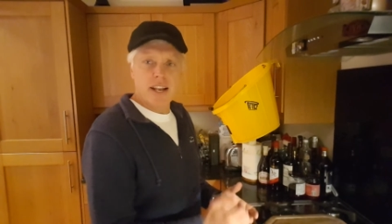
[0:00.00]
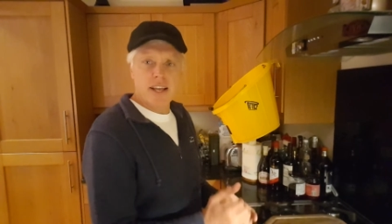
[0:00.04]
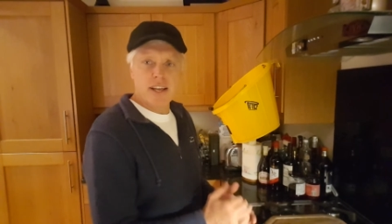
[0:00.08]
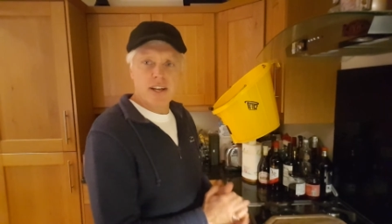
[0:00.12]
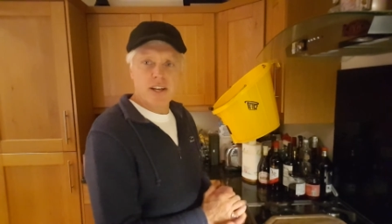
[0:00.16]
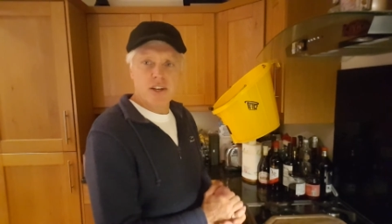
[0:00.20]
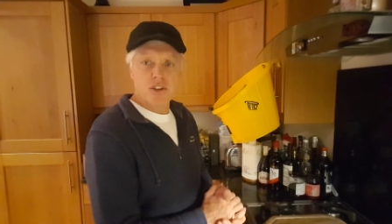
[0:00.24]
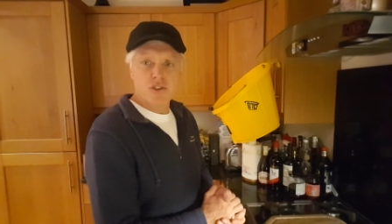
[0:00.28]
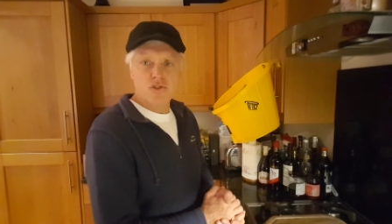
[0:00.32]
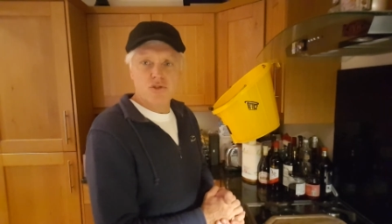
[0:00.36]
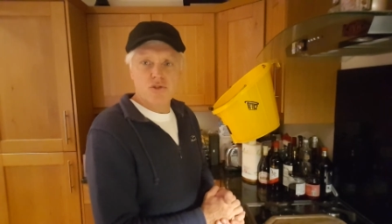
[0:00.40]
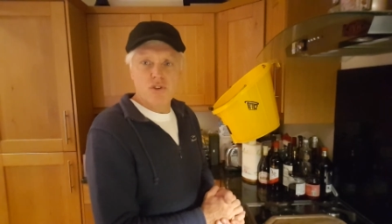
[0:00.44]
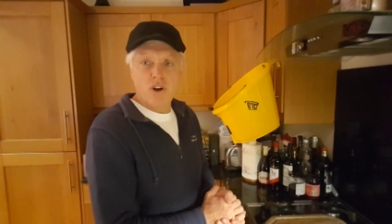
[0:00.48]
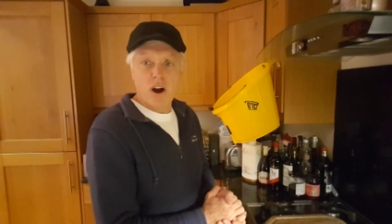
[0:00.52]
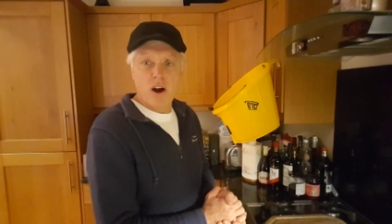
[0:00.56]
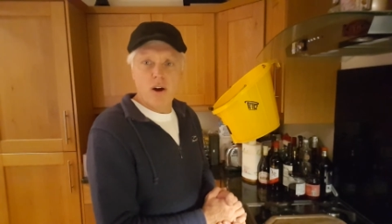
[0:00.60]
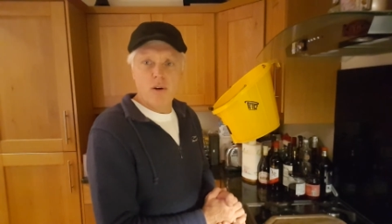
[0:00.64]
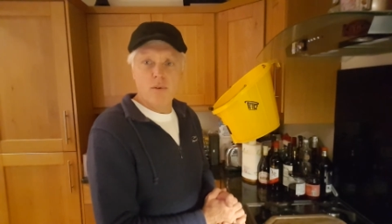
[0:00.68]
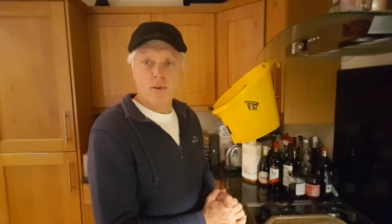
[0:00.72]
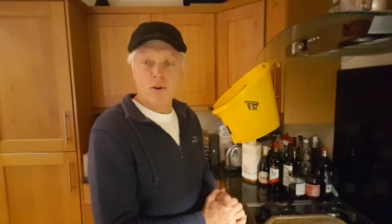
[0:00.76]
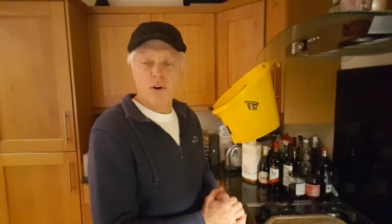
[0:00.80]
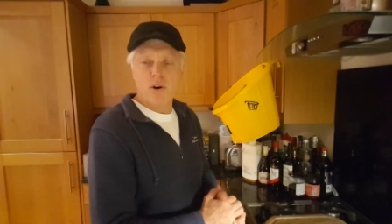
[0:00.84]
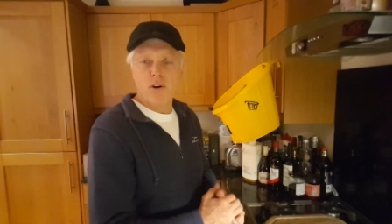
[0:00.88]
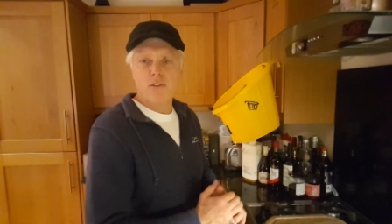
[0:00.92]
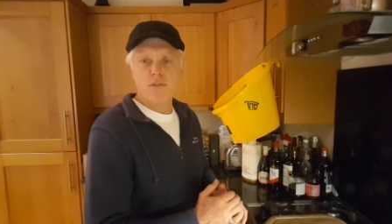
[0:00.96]
in
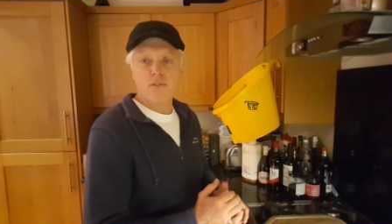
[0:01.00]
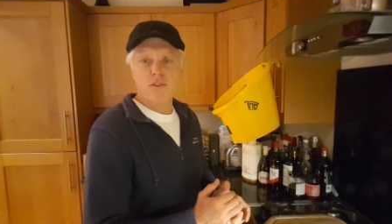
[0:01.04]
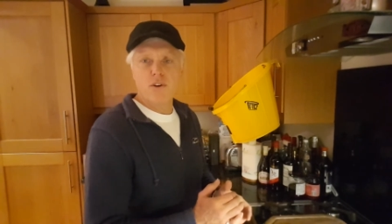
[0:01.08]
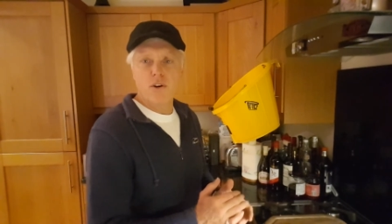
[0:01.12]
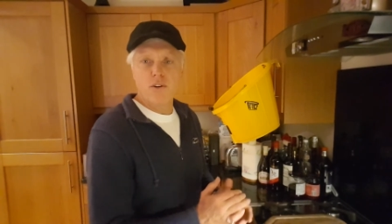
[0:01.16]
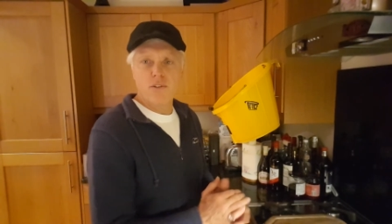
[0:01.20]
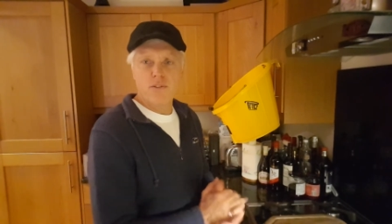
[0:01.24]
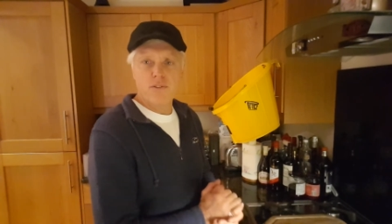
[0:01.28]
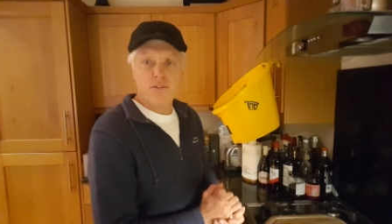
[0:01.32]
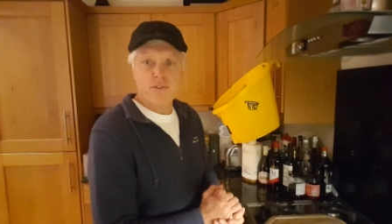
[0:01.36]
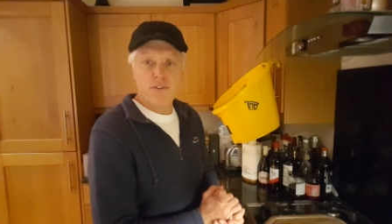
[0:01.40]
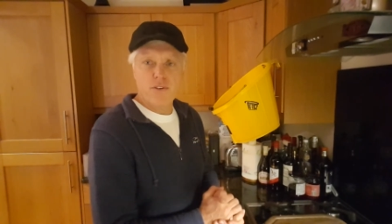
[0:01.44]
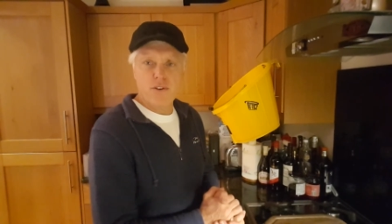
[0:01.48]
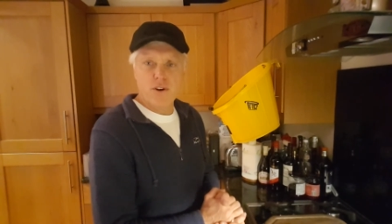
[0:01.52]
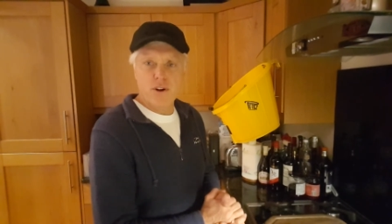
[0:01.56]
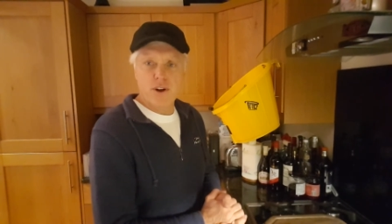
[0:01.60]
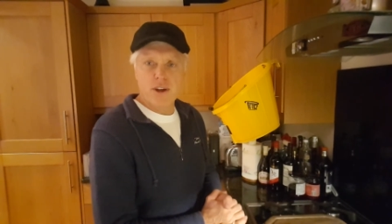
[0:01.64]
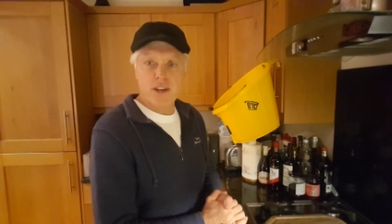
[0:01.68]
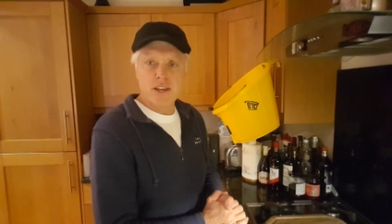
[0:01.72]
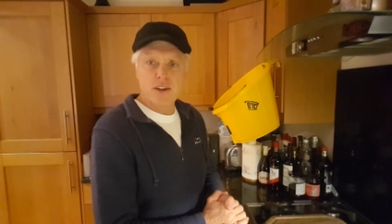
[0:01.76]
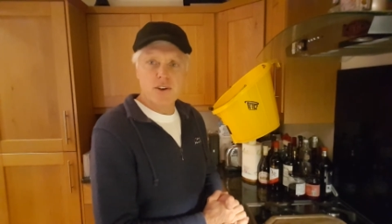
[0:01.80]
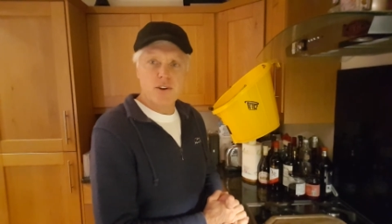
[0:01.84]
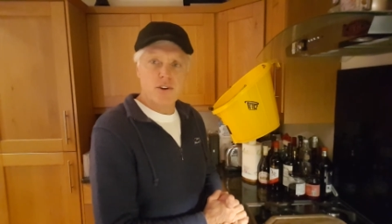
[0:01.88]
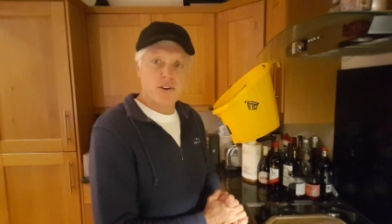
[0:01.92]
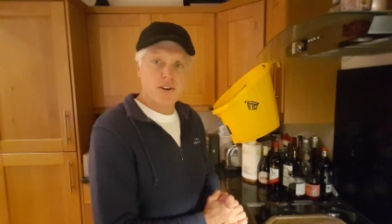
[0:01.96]
control of your
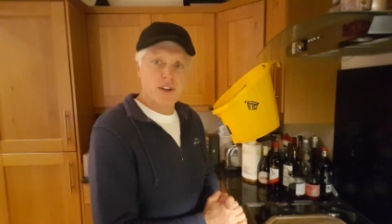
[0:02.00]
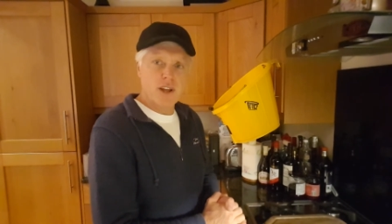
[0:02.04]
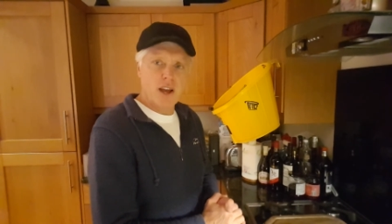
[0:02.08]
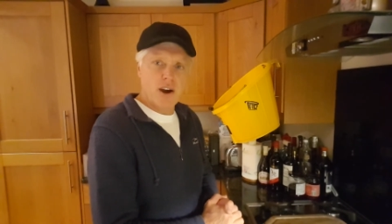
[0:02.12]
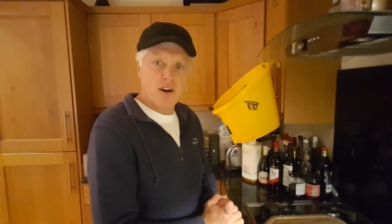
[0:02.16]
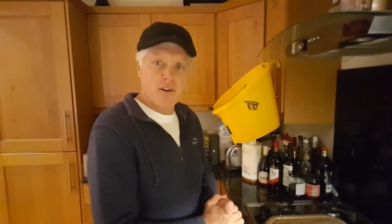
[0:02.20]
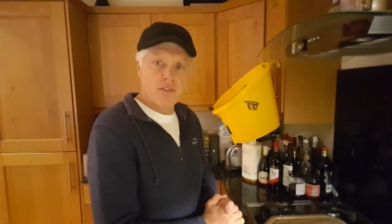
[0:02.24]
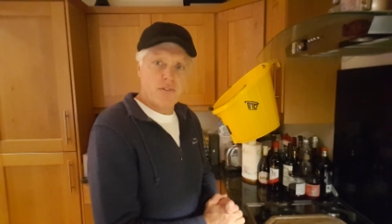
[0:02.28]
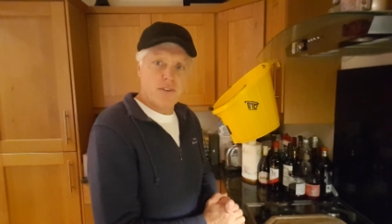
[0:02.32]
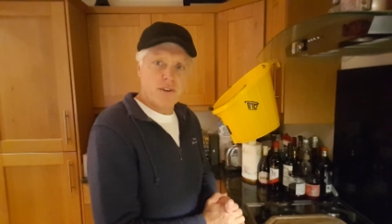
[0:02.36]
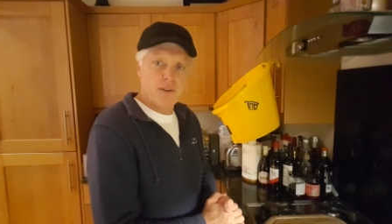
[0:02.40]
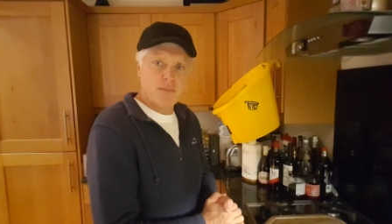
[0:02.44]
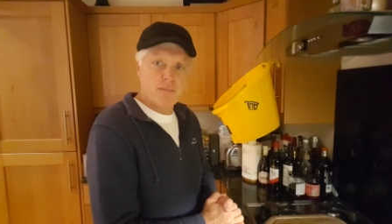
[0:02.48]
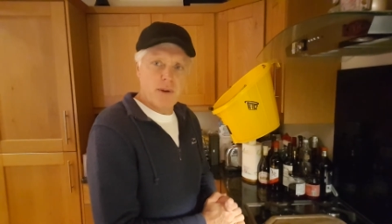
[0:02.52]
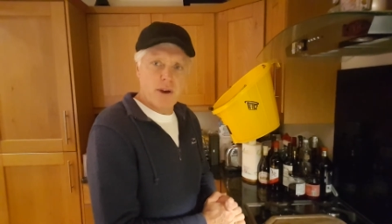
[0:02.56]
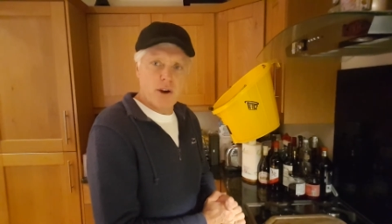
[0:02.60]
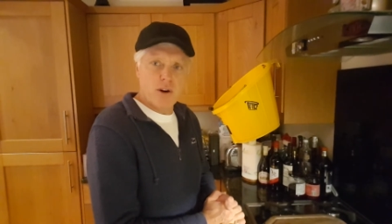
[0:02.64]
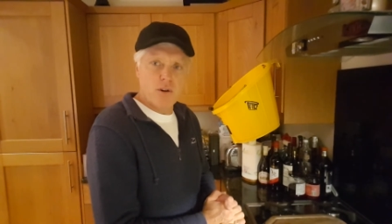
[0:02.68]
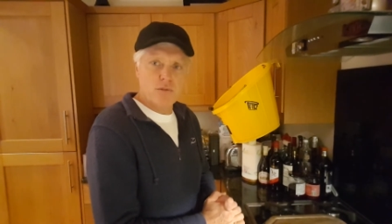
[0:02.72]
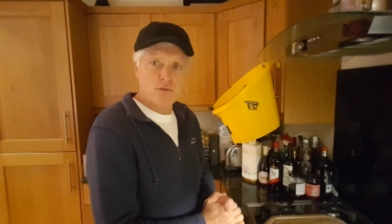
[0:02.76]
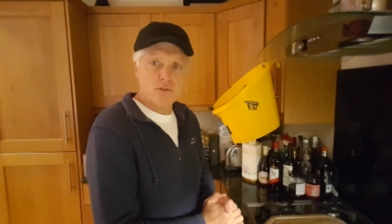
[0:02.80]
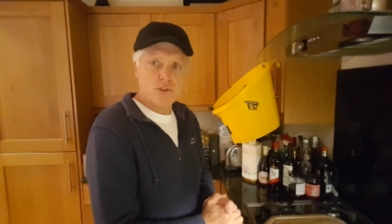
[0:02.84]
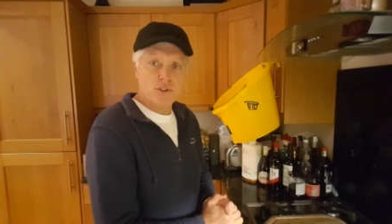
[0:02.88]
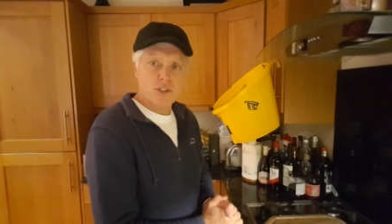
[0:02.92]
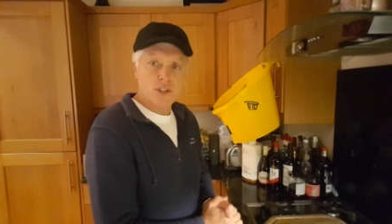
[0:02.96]
three good healthy
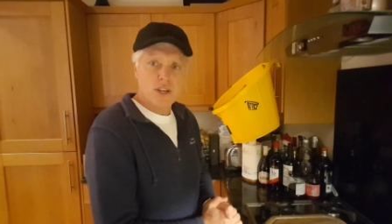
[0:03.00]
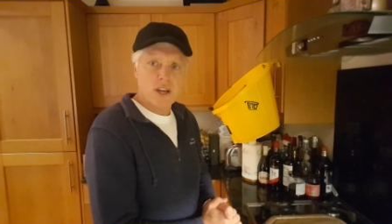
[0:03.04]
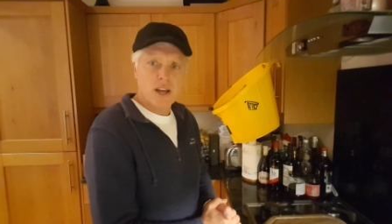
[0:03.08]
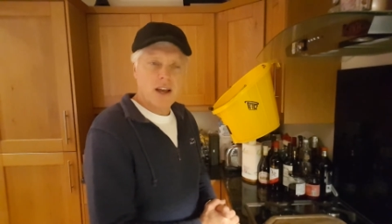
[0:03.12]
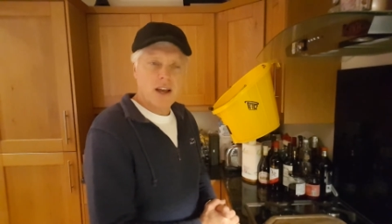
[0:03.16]
meals,